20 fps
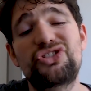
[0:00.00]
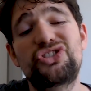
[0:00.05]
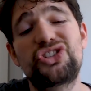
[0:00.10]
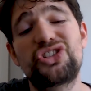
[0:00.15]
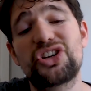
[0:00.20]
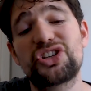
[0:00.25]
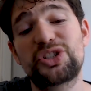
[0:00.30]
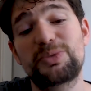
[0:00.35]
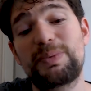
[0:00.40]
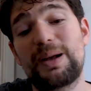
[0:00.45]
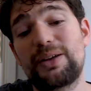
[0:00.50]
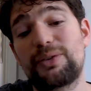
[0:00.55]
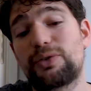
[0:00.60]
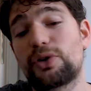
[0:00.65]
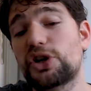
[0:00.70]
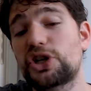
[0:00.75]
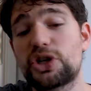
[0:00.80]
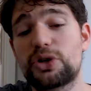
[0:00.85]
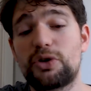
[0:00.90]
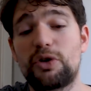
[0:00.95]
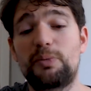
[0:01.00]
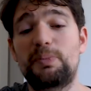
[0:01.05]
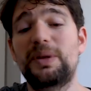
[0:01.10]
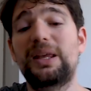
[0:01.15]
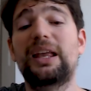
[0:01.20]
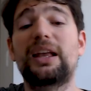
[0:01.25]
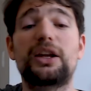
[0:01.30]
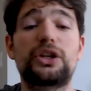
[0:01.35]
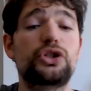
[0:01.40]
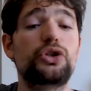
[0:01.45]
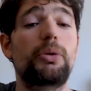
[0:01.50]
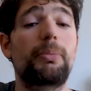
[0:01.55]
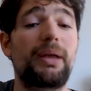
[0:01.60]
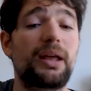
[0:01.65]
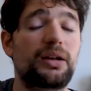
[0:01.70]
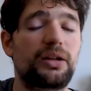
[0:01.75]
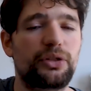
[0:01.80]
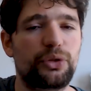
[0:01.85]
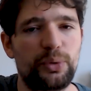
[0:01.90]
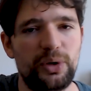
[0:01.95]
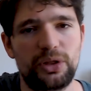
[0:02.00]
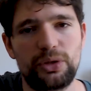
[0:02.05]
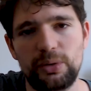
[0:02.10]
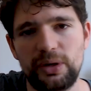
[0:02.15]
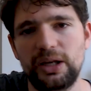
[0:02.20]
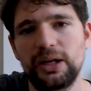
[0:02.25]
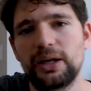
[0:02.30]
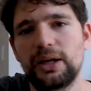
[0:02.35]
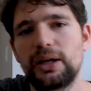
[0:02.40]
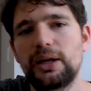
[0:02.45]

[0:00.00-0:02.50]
just by virtue of being a 2 mana 3/3.